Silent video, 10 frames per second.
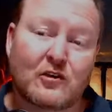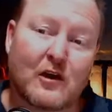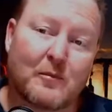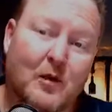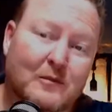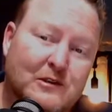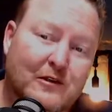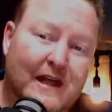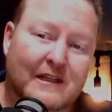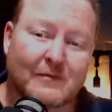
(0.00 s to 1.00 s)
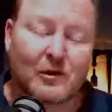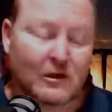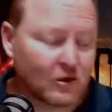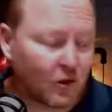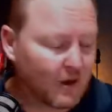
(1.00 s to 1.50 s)
I promise you that. I'm going to
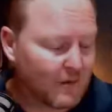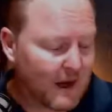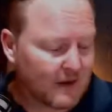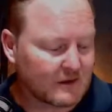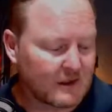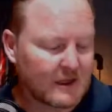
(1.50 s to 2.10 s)
talk about,